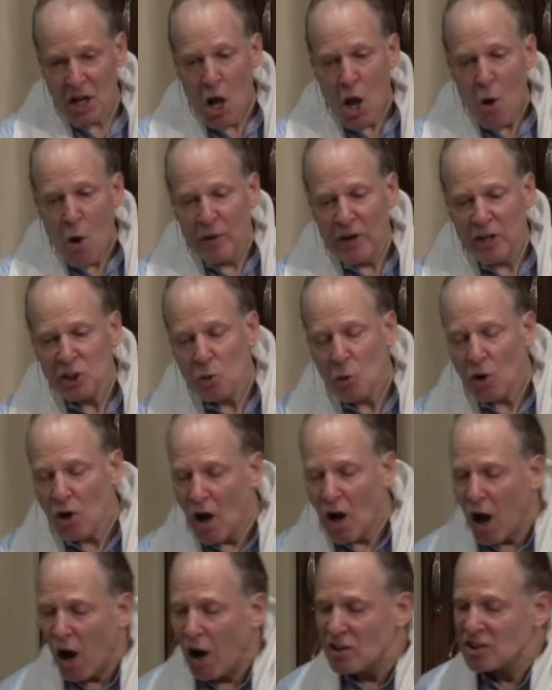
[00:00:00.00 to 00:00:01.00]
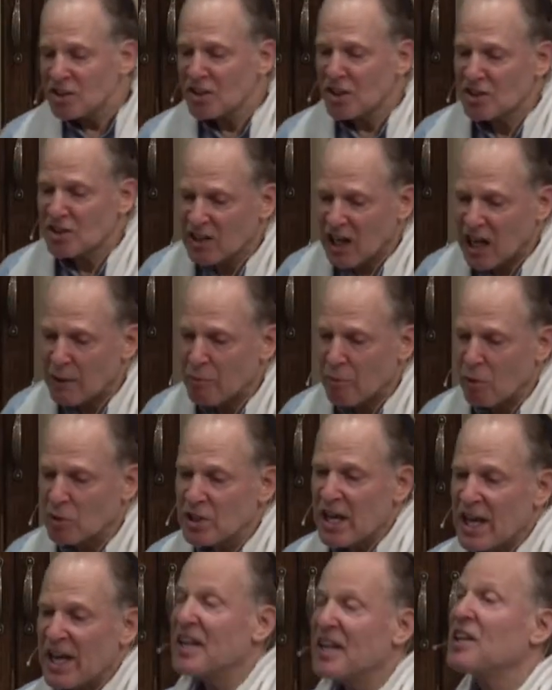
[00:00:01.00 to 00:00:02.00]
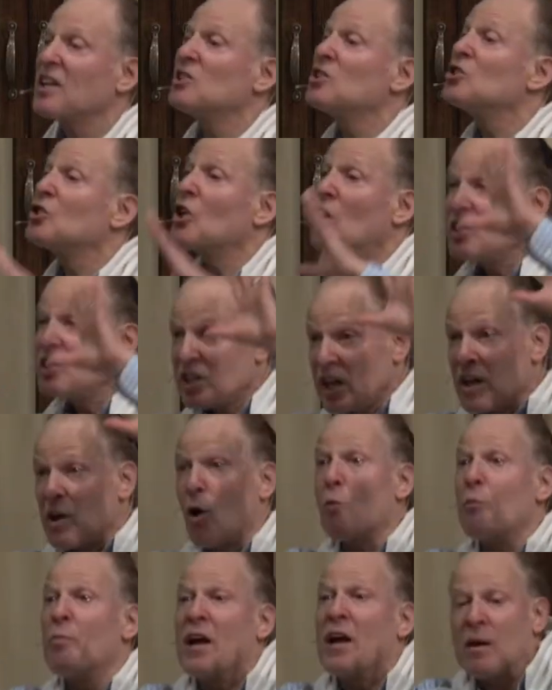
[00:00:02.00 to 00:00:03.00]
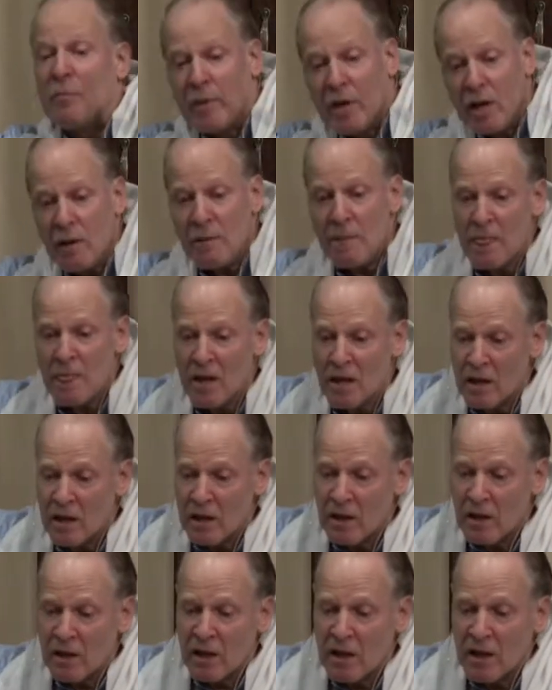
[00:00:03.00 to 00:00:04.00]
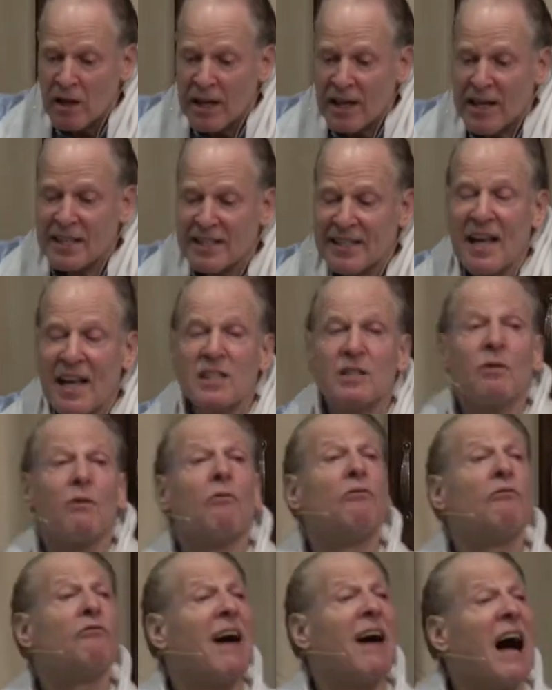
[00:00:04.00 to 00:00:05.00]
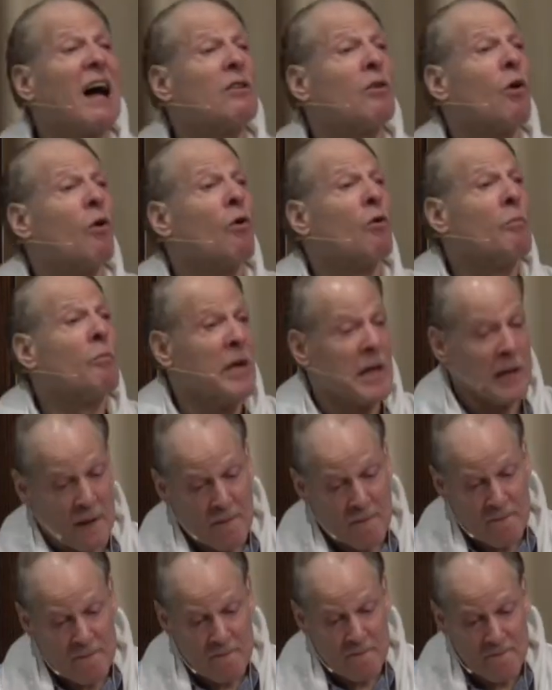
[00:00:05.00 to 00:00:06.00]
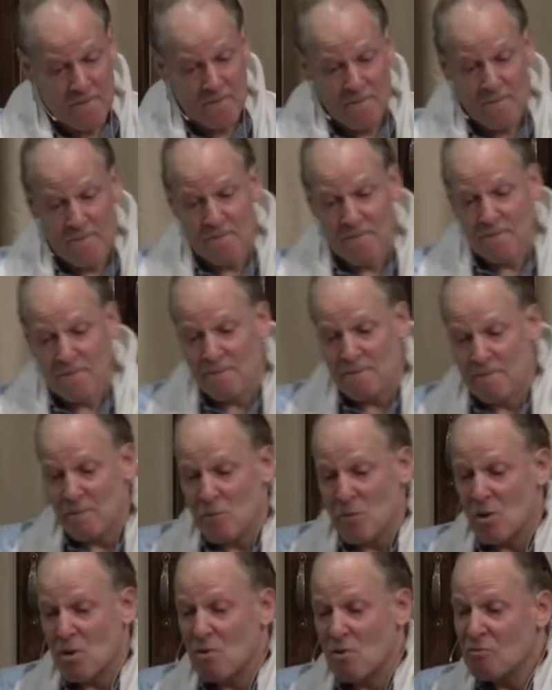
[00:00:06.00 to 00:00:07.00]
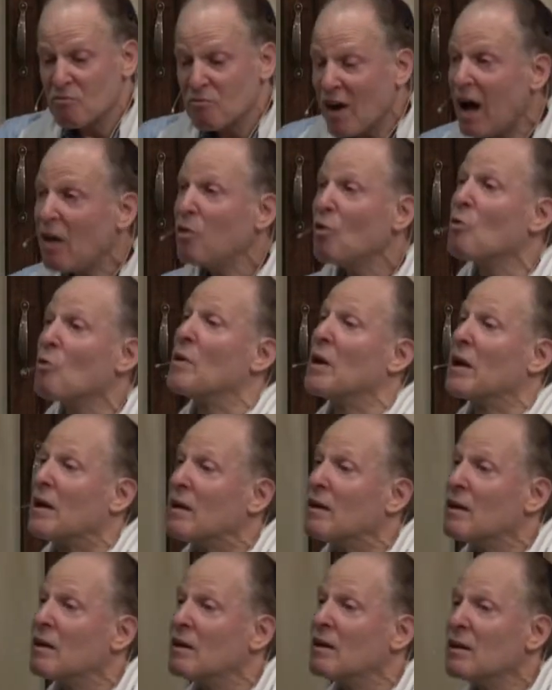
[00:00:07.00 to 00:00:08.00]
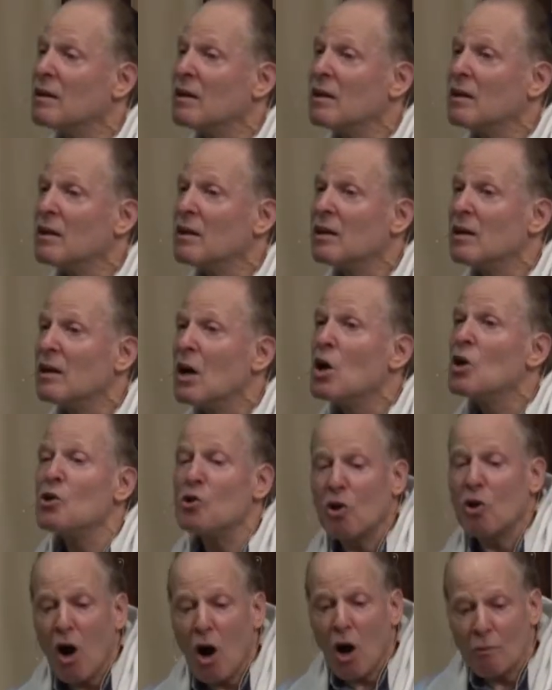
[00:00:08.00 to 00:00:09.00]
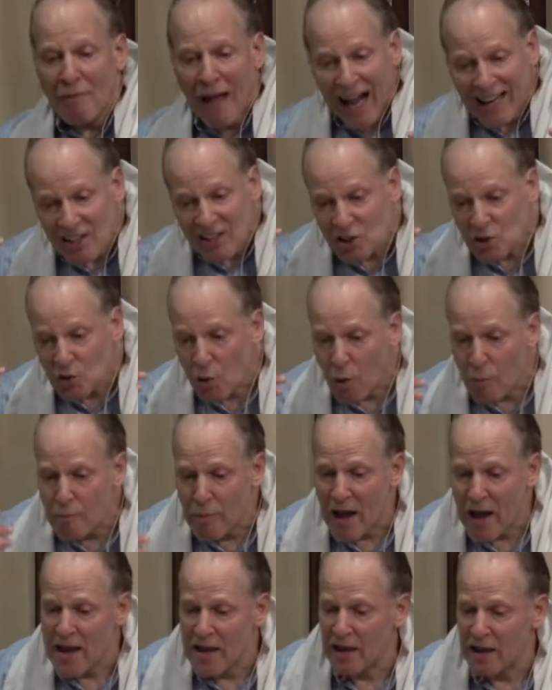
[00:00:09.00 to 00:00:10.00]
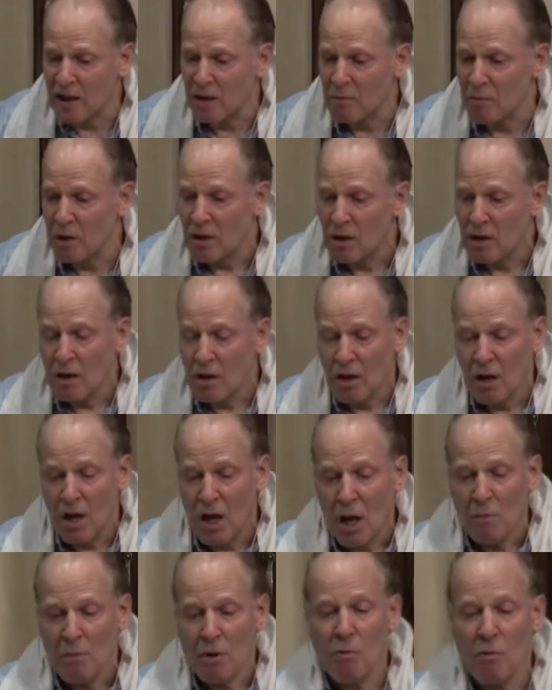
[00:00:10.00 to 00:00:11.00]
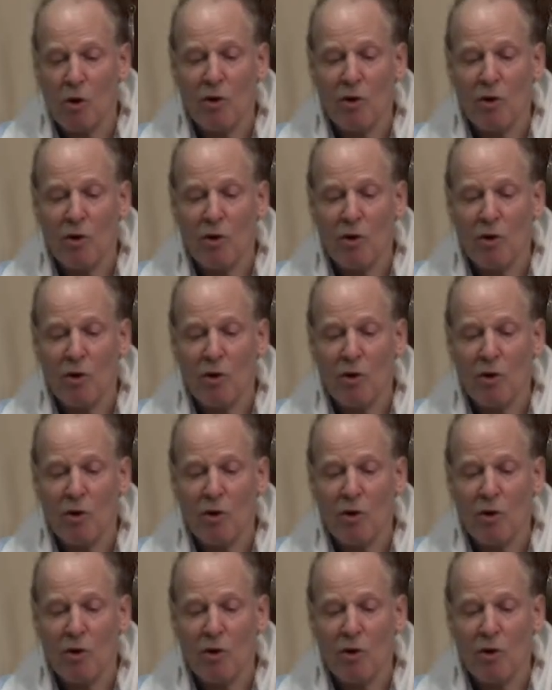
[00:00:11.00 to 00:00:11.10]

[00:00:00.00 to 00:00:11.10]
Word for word: When Yeshua calls his disciples, he doesn't just say, Obey me, he says, Follow me. Follow me. You're called not just to obey him, but more